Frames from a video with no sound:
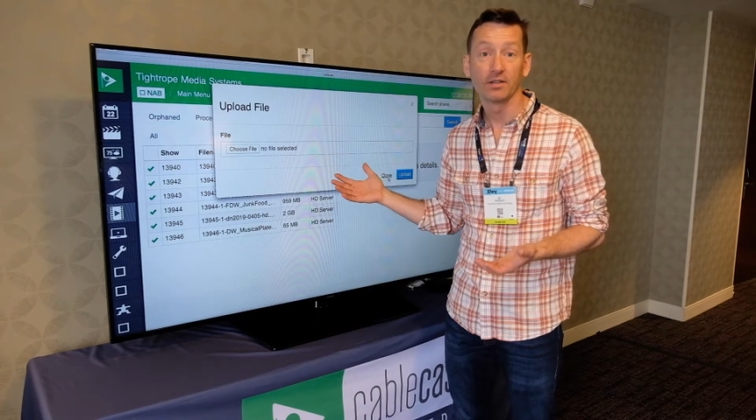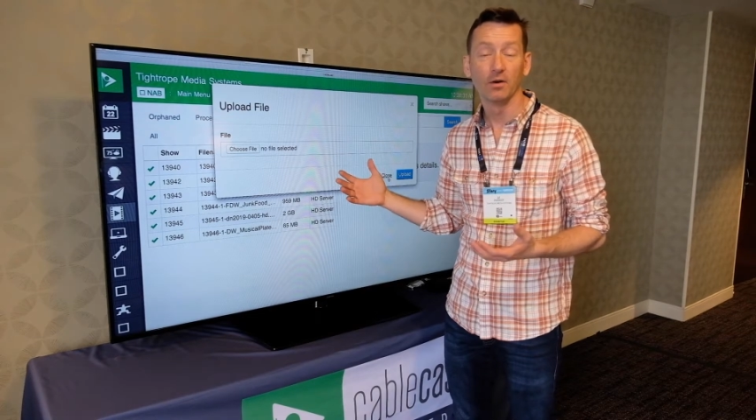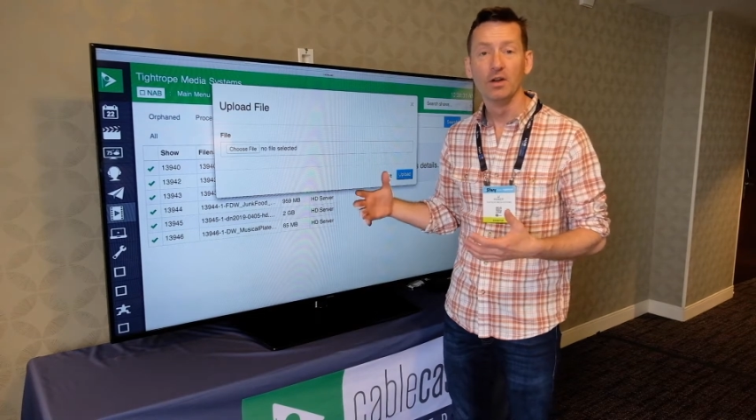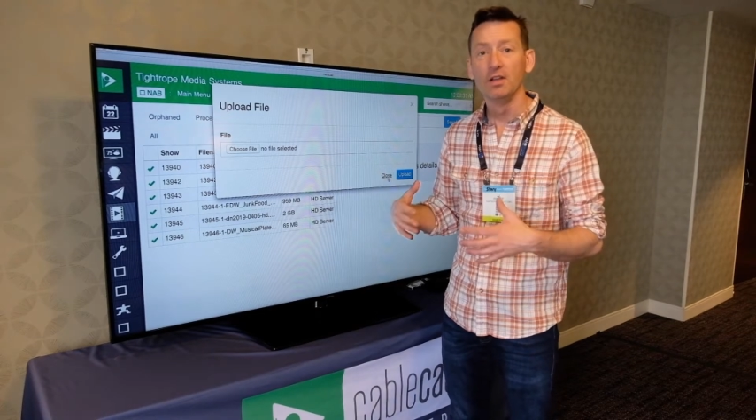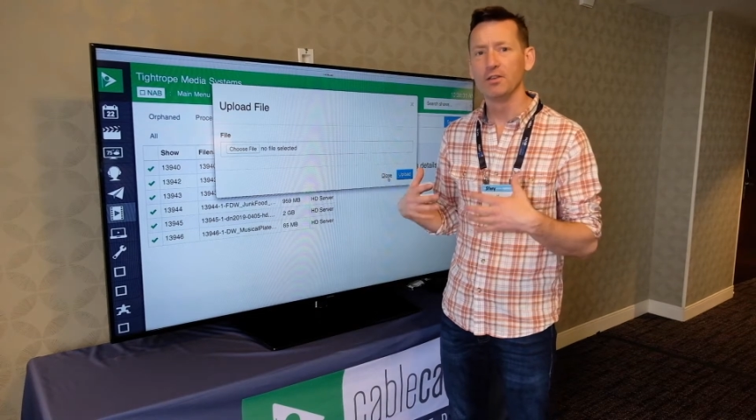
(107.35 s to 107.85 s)

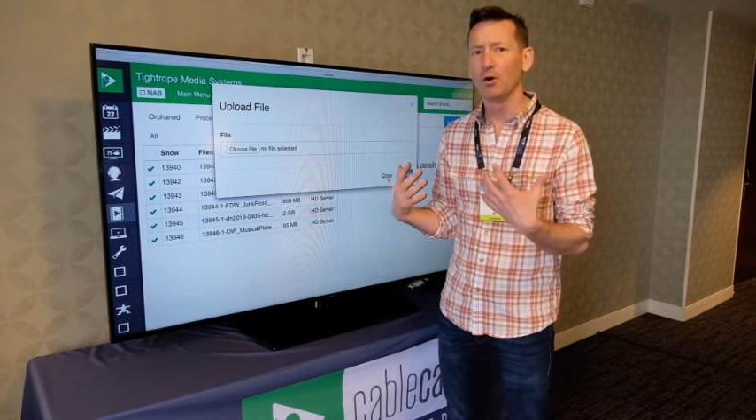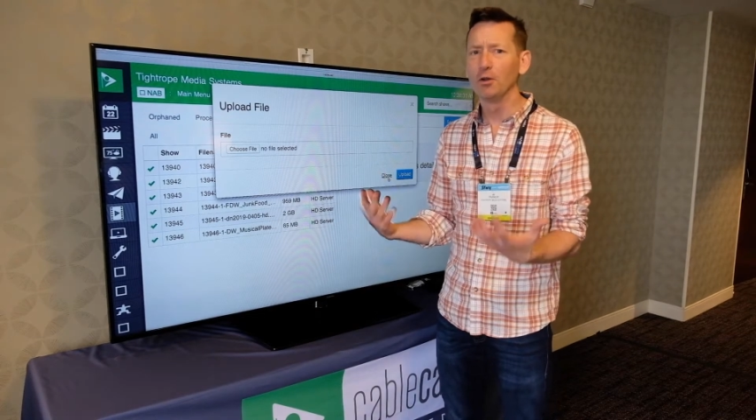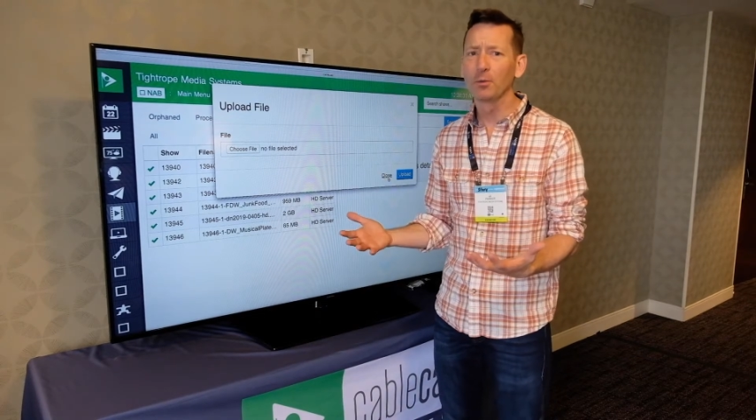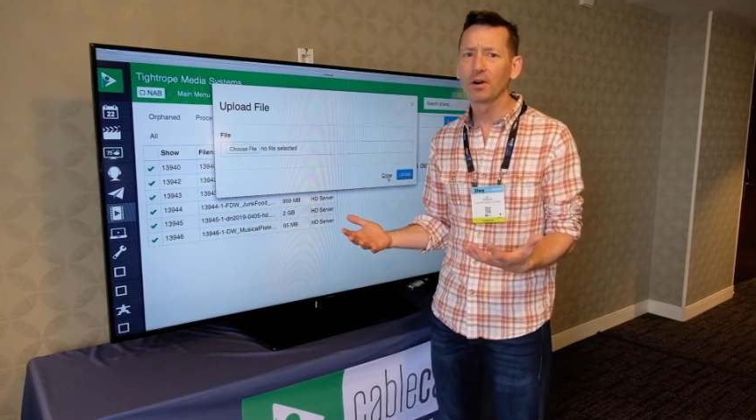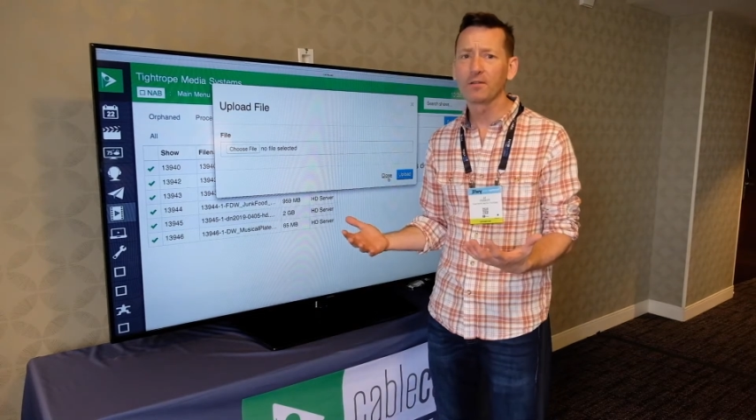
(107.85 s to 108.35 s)
So the
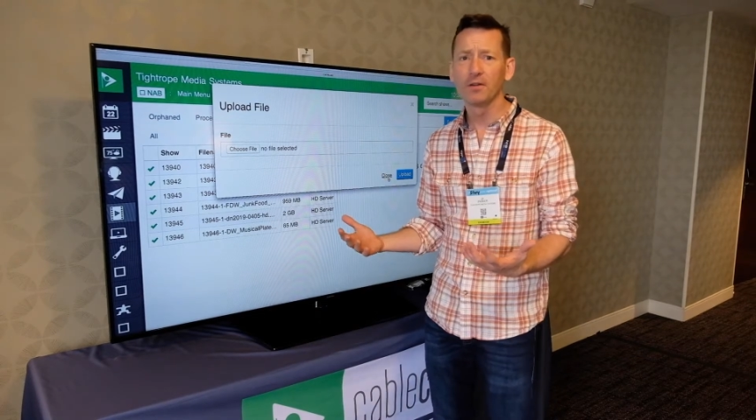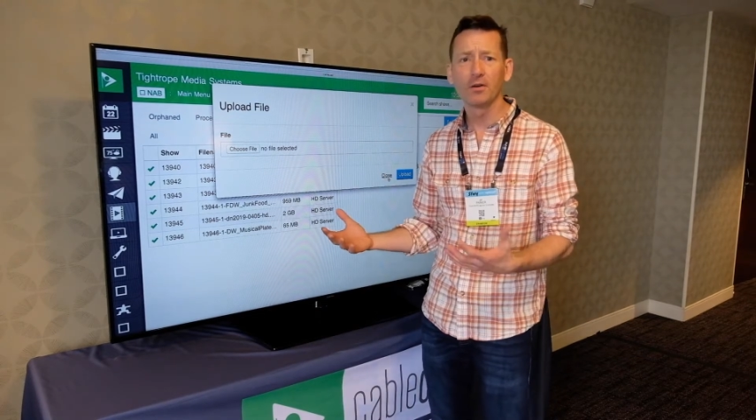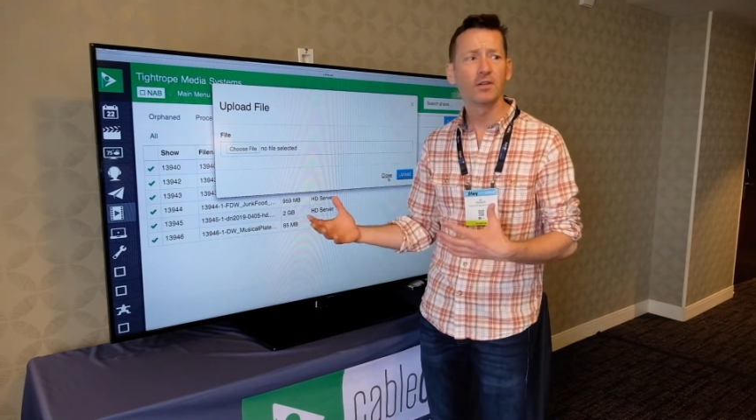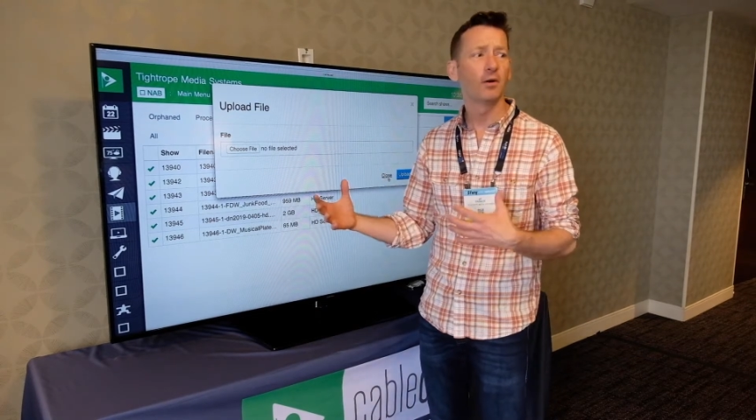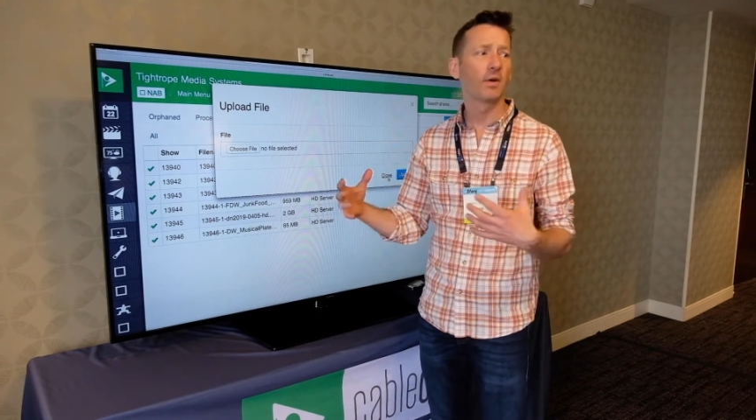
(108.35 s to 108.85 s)
old
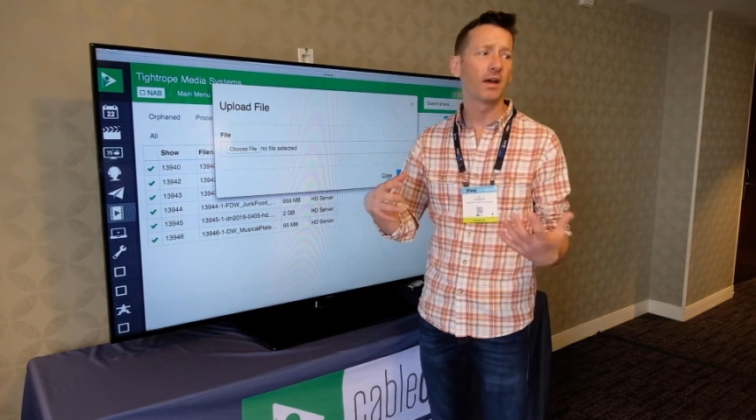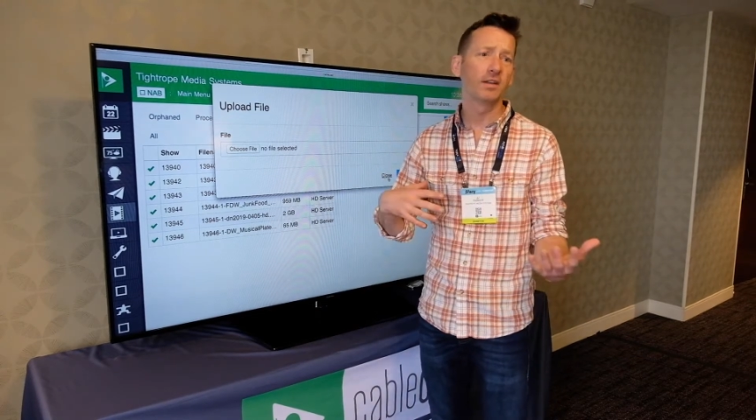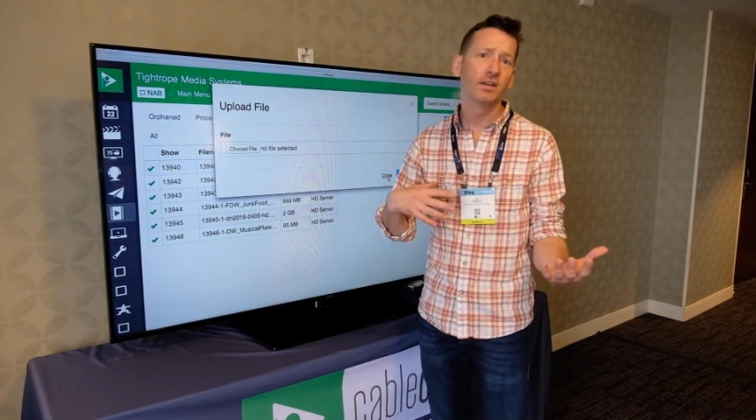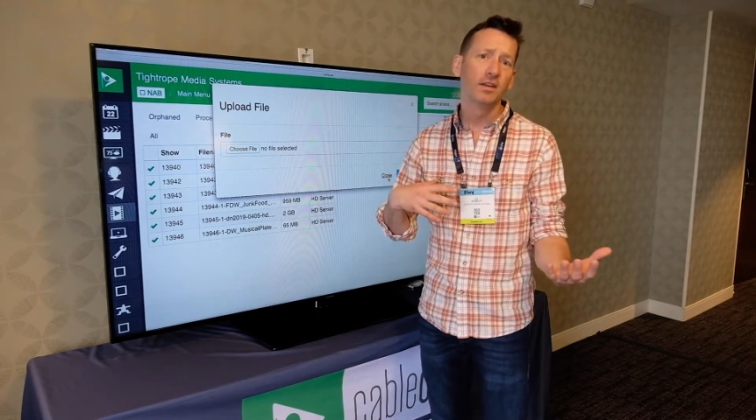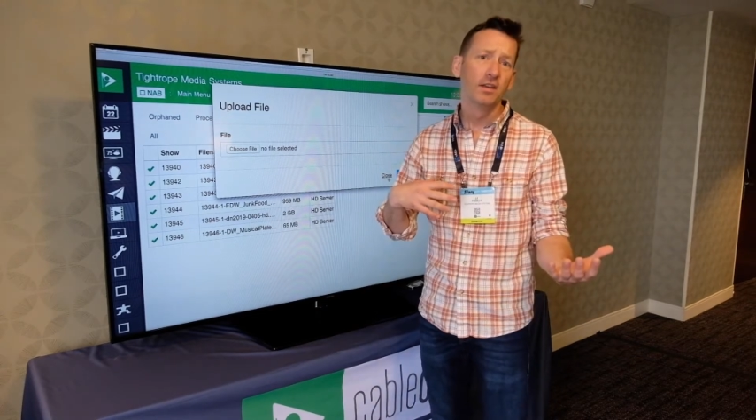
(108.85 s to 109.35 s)
workflow, we had
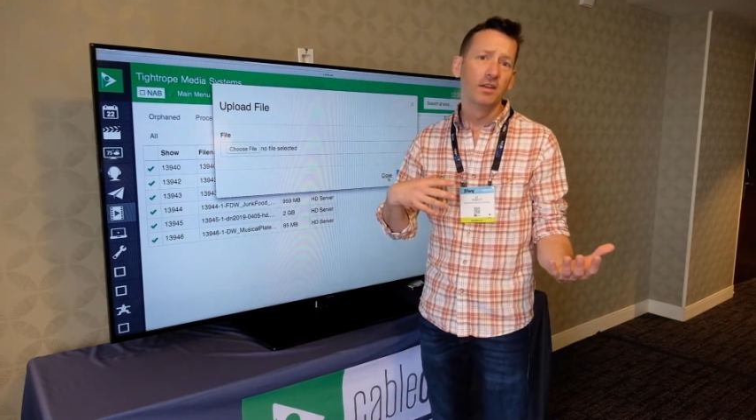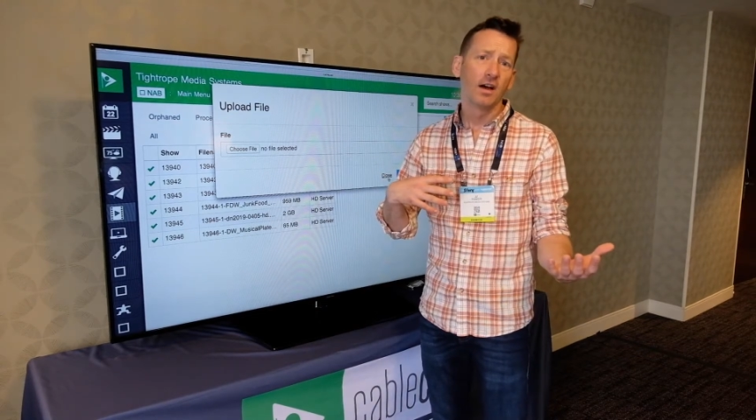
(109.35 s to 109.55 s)
to